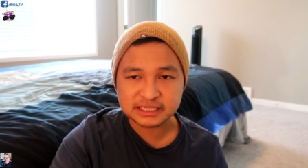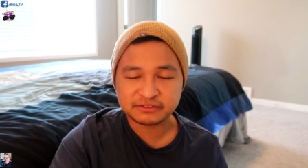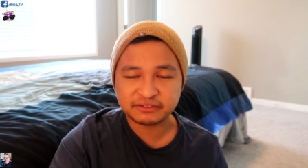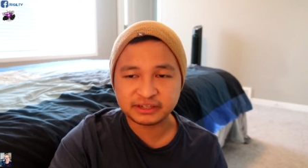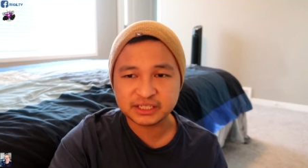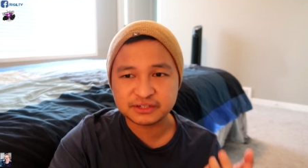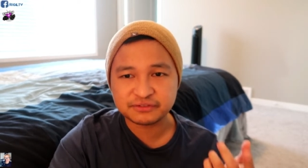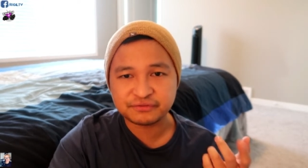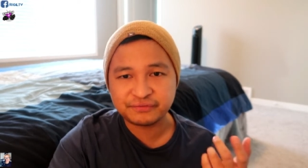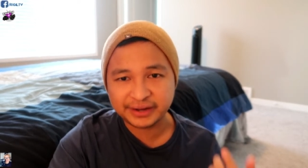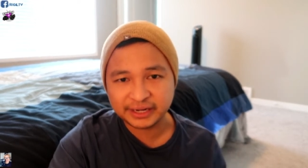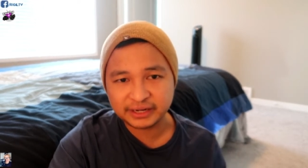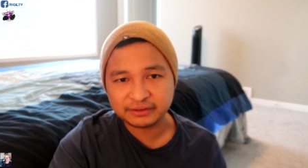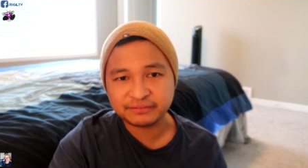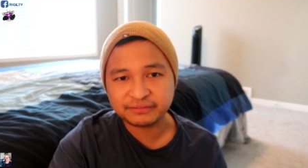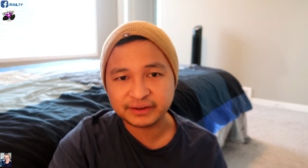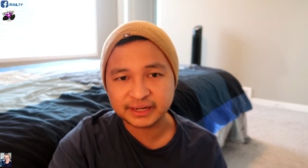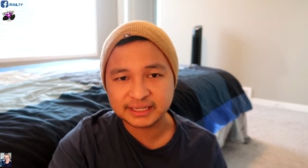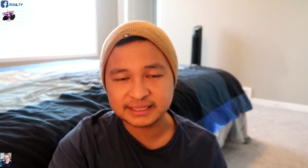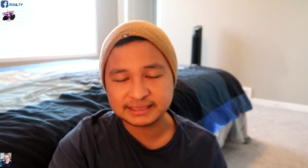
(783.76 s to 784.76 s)
it's very,
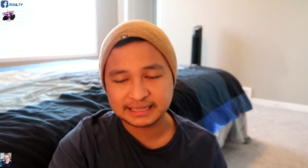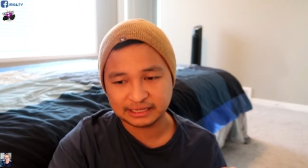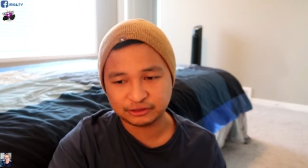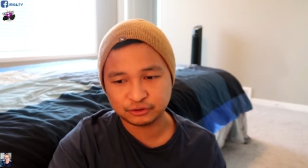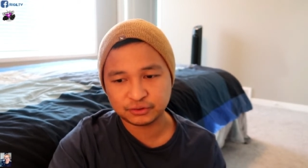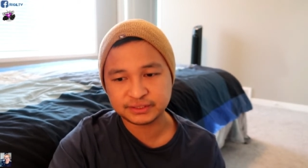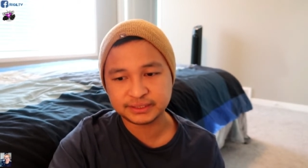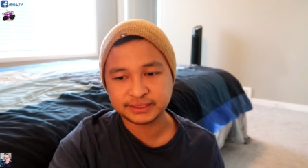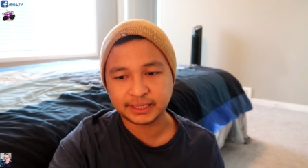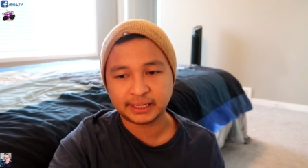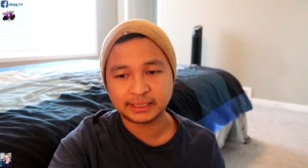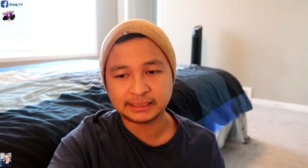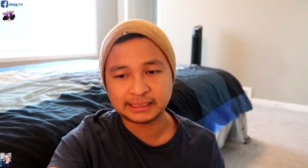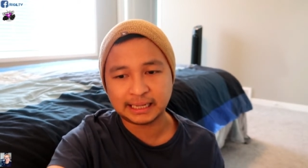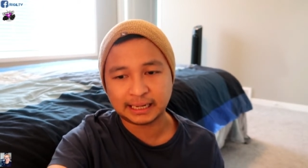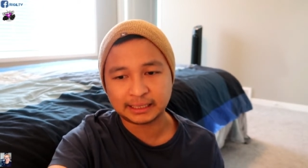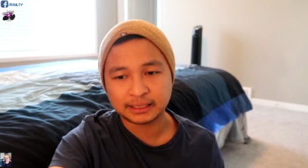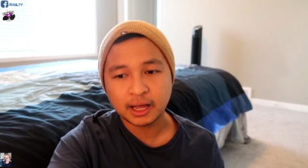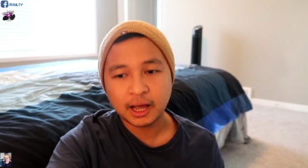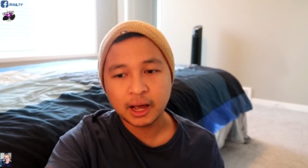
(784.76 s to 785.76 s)
very sad to say
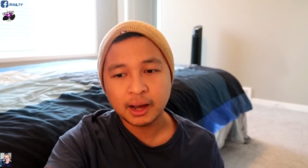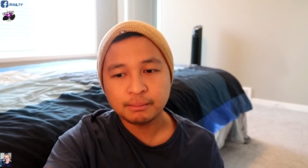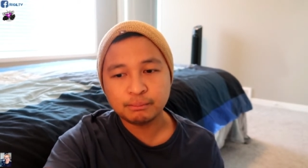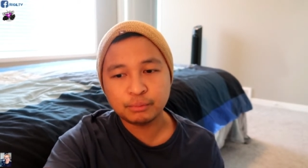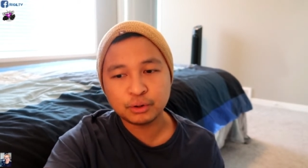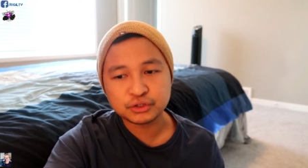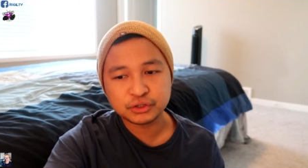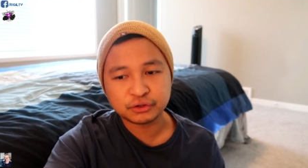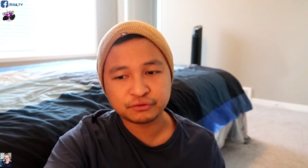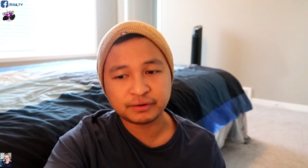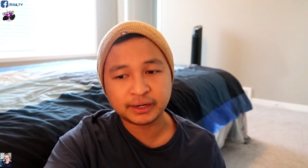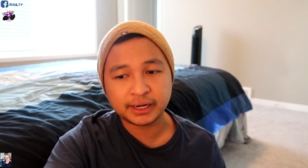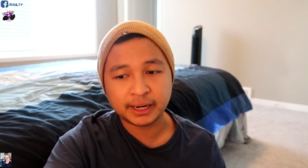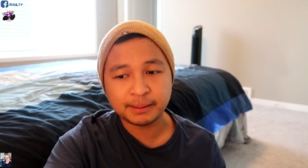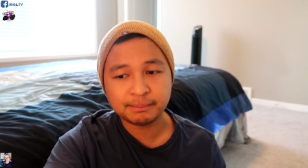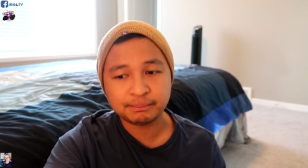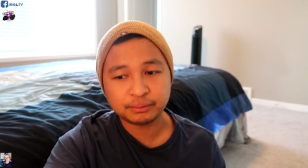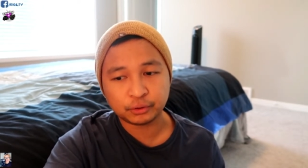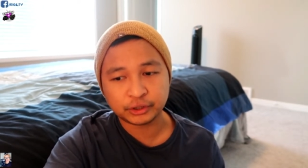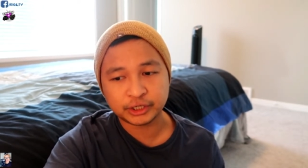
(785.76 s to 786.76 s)
that most of our
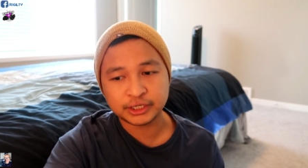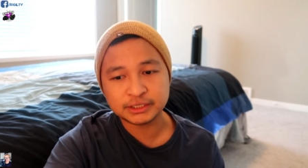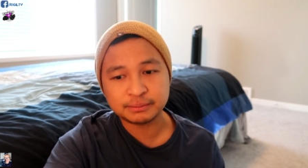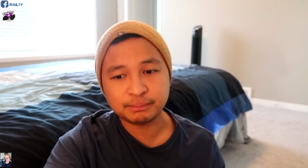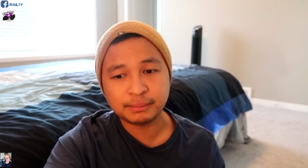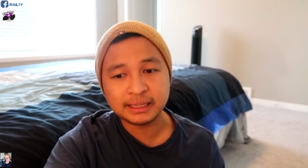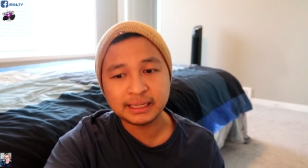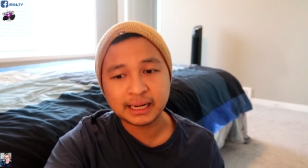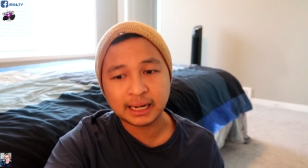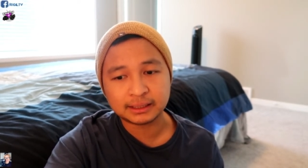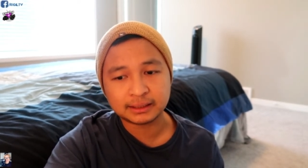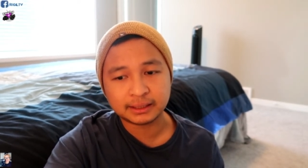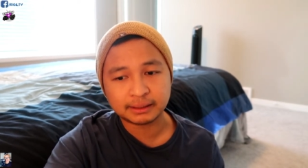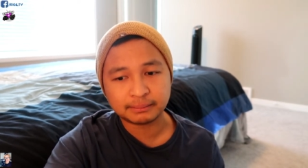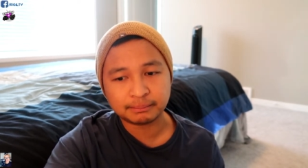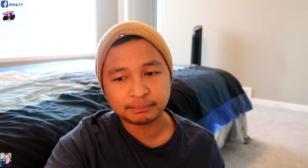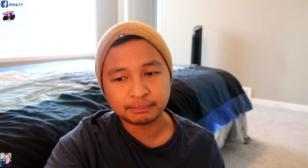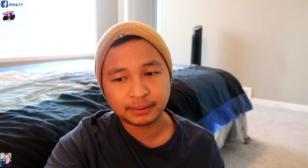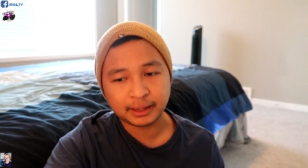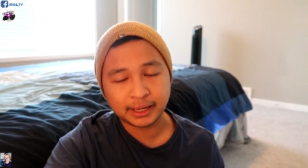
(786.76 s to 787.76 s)
employers may not
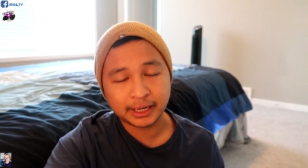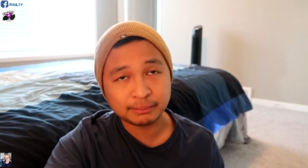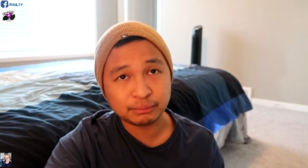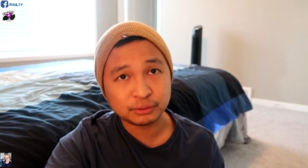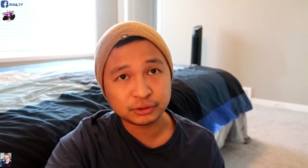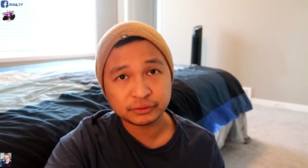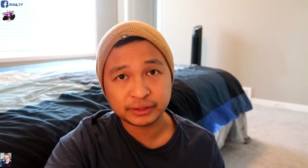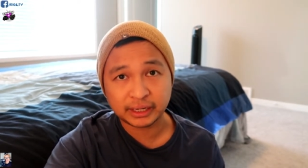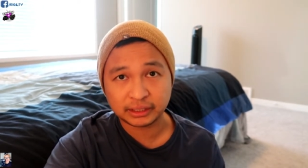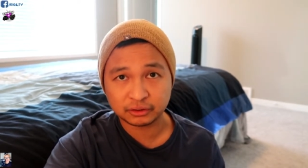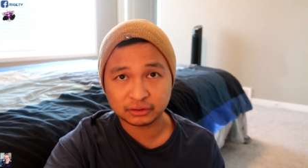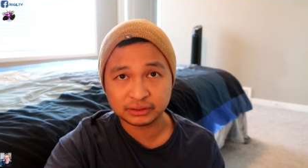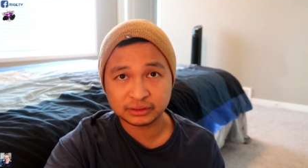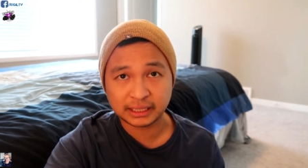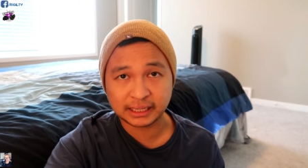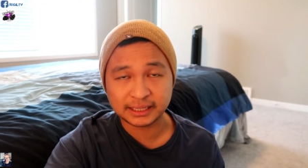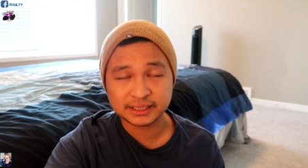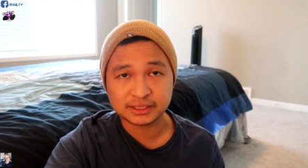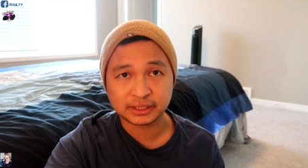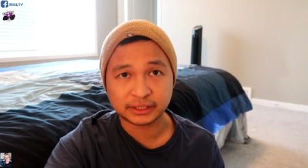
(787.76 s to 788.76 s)
able to
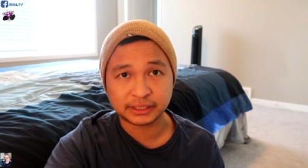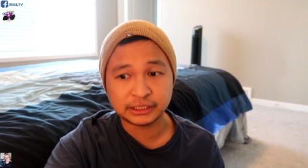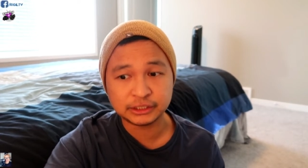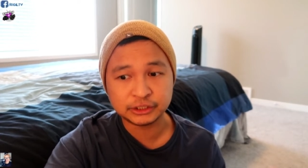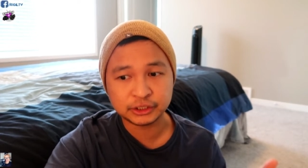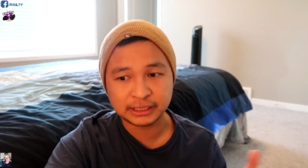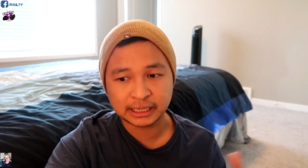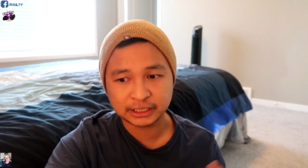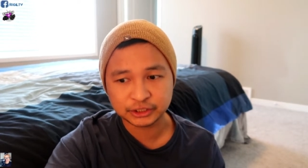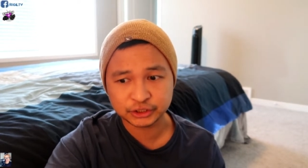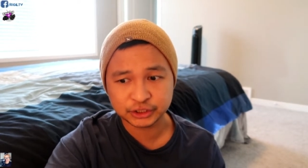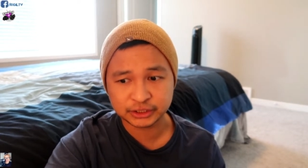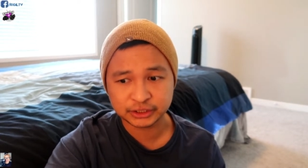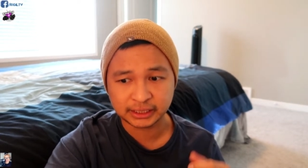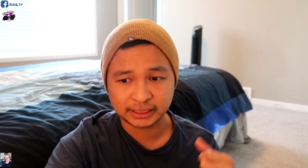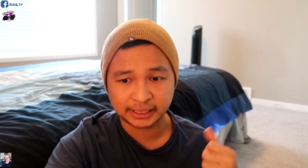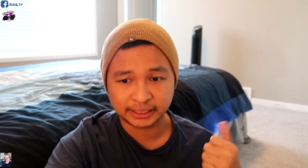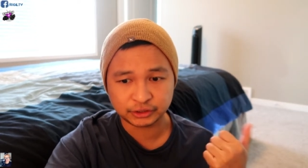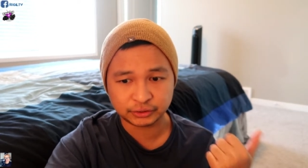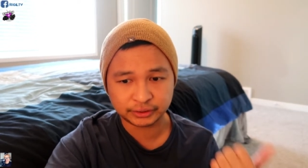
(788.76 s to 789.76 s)
recognize our
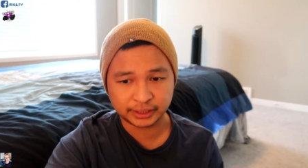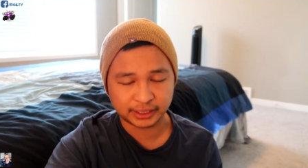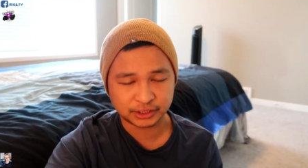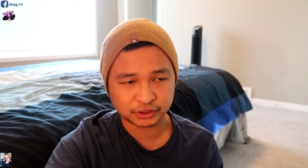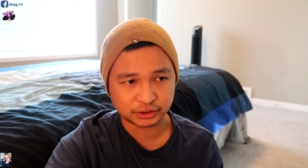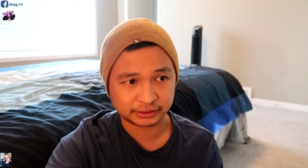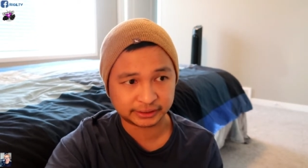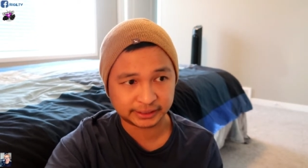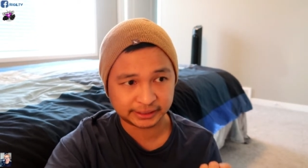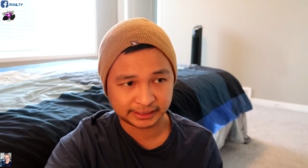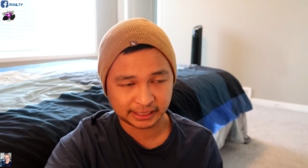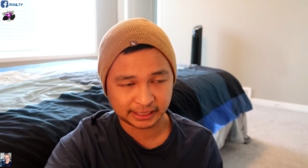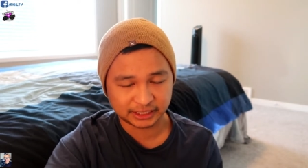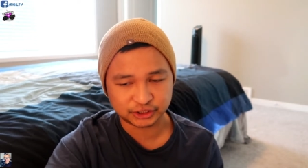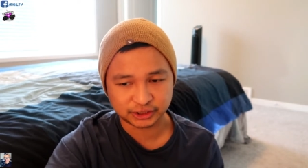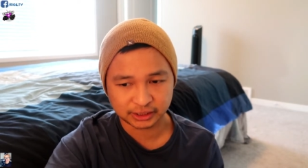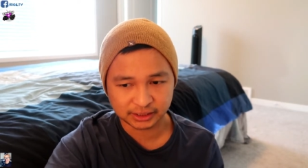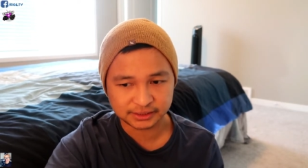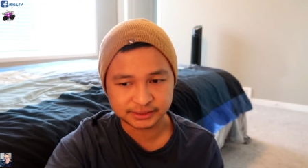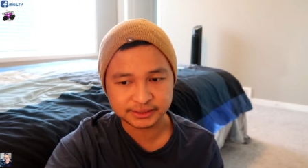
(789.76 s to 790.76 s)
international education
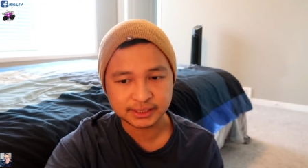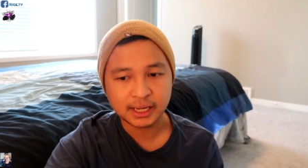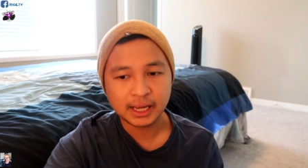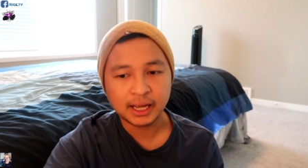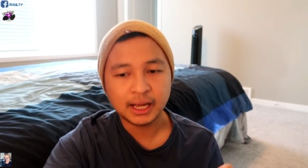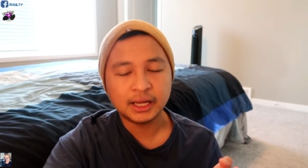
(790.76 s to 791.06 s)
credentials.